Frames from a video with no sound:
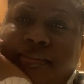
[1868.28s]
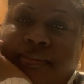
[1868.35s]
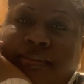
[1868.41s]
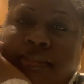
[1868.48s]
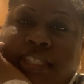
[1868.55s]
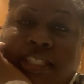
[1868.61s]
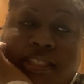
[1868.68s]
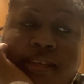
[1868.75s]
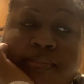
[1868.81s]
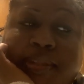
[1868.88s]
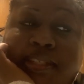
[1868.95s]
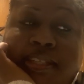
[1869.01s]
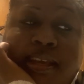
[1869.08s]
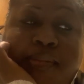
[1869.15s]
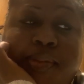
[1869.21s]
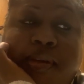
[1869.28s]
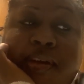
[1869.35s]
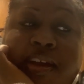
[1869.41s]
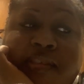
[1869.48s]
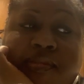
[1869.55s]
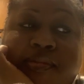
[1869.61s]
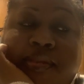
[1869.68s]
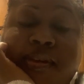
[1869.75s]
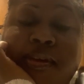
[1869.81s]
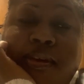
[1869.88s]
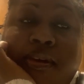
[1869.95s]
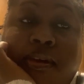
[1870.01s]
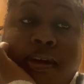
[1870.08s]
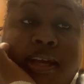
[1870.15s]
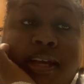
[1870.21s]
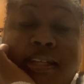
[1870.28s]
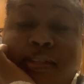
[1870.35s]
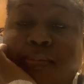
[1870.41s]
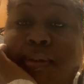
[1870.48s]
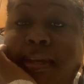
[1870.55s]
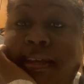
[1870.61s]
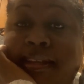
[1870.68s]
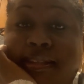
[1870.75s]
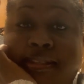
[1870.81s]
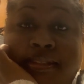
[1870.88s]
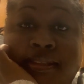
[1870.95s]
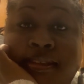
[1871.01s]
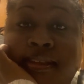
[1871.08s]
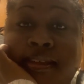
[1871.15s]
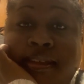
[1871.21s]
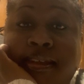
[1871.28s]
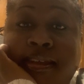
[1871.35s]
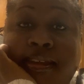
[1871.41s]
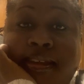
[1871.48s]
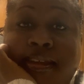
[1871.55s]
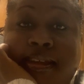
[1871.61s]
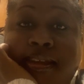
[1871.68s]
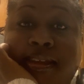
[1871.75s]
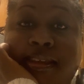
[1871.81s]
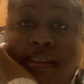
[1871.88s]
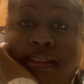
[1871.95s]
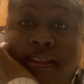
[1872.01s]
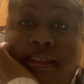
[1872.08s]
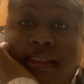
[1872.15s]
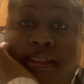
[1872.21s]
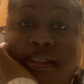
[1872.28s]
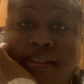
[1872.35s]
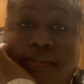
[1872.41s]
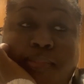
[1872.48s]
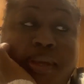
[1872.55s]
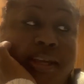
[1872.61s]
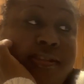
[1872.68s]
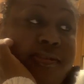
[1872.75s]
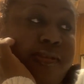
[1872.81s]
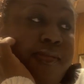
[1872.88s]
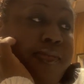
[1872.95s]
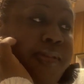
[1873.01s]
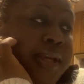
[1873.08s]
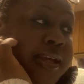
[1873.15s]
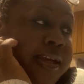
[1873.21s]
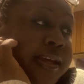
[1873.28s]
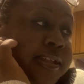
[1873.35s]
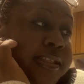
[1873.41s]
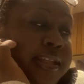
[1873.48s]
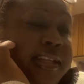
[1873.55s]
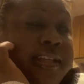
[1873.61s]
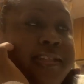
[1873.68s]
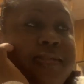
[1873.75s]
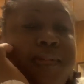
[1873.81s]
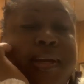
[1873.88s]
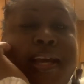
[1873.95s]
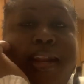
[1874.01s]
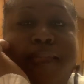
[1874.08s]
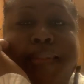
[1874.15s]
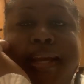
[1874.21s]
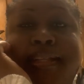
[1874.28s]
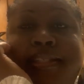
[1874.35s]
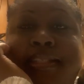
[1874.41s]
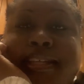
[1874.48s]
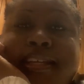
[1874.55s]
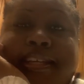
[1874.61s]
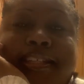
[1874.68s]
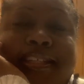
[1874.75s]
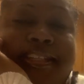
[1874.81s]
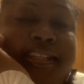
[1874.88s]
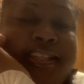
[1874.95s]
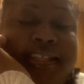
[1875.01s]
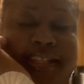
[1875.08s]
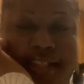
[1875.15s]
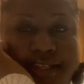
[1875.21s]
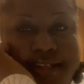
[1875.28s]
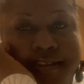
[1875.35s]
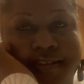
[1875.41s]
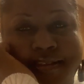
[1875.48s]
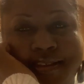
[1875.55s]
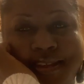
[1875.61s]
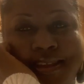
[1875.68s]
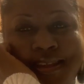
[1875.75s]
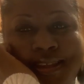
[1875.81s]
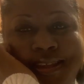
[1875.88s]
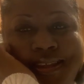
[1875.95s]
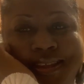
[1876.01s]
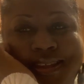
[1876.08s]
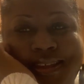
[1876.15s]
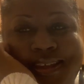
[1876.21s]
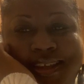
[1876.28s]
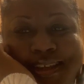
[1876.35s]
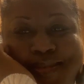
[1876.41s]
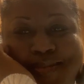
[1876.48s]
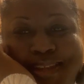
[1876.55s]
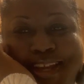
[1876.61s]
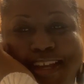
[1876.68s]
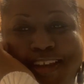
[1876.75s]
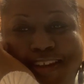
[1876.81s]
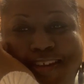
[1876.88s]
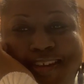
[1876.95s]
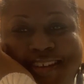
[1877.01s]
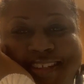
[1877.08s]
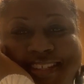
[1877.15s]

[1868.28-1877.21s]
Because I'm the type I'll have all kinds of bags, like the bags on wheels, and then this one got to match this, and then I'm that girl.